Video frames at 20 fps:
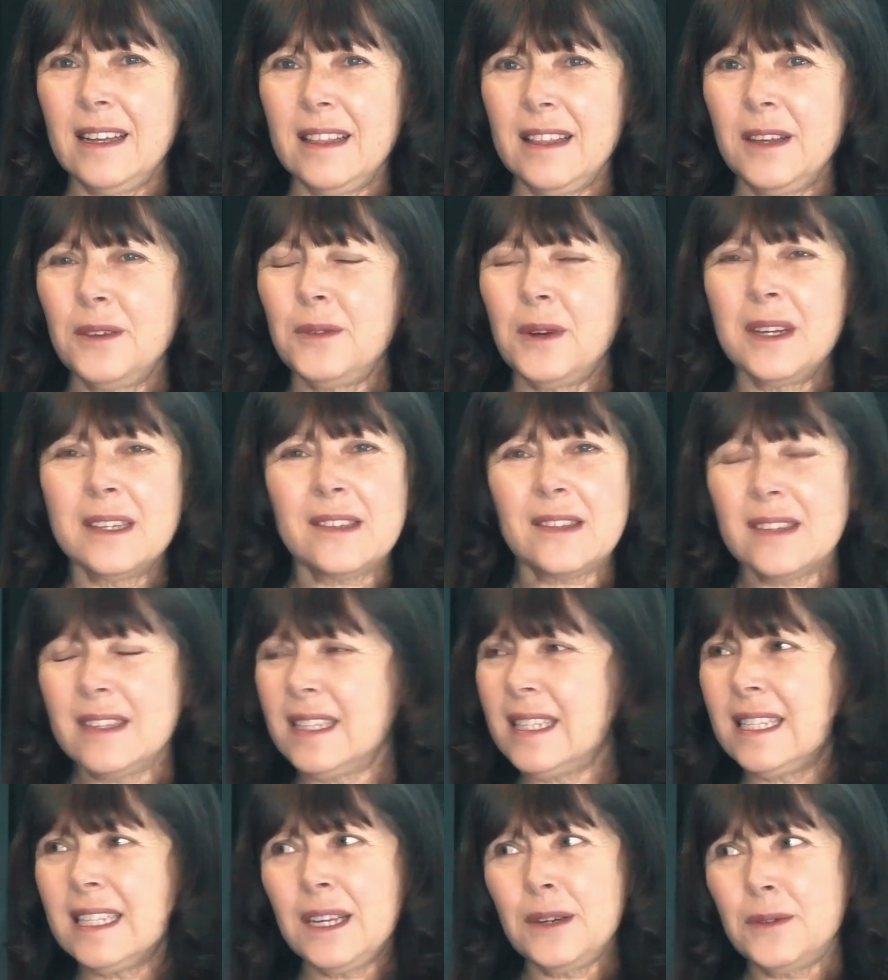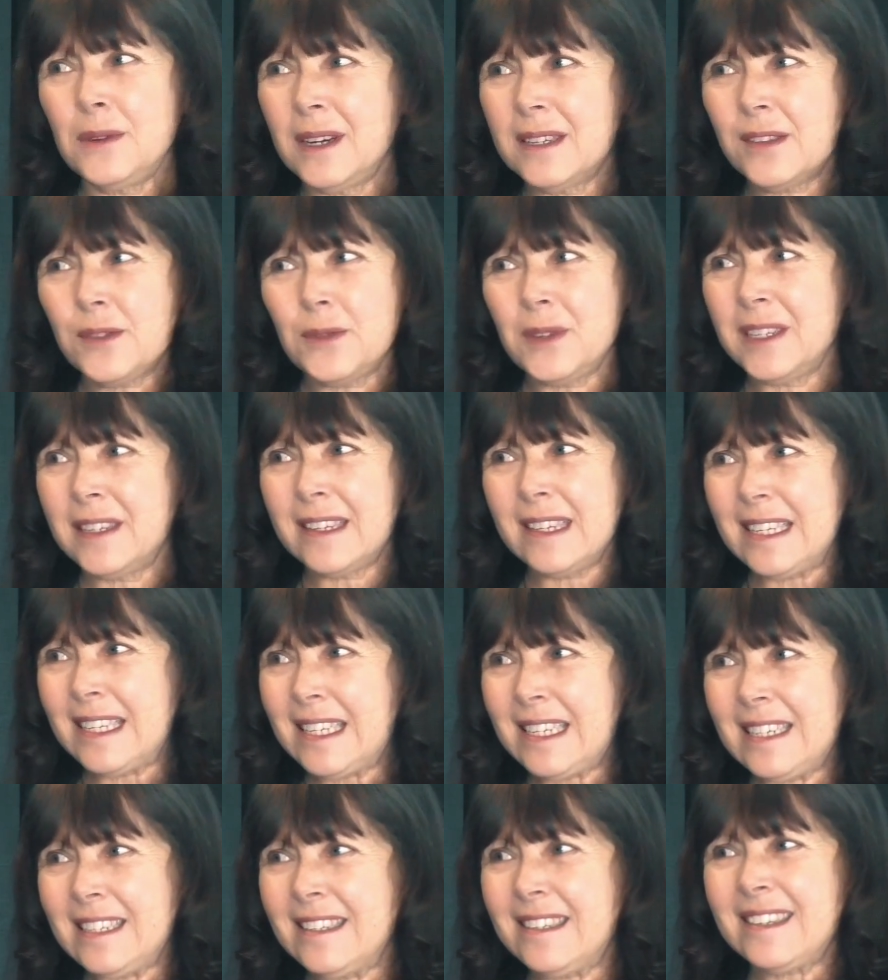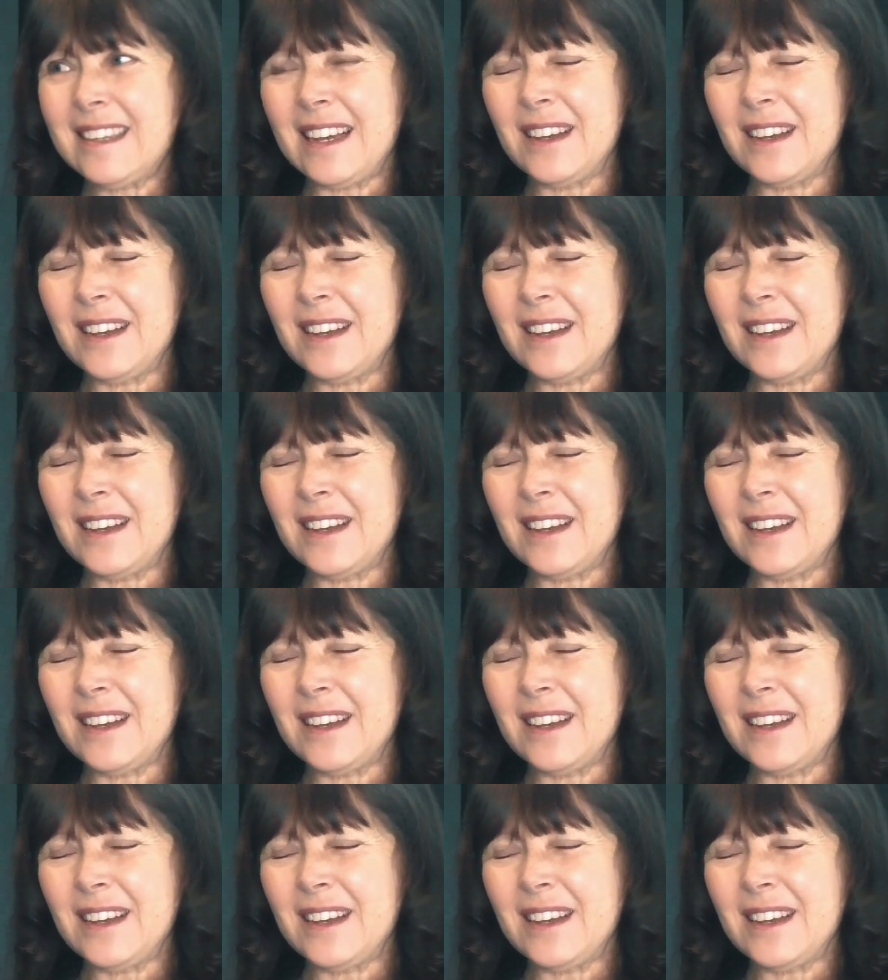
there was resistance.